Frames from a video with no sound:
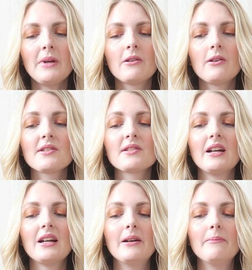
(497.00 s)
because
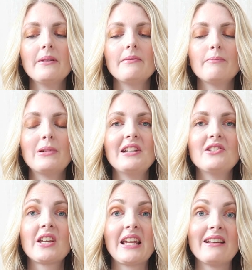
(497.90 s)

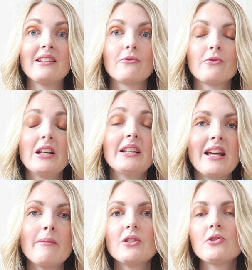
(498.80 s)
bleach can really
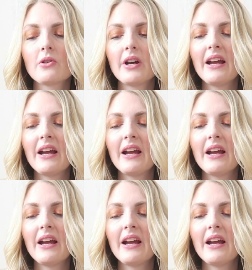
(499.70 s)
damage your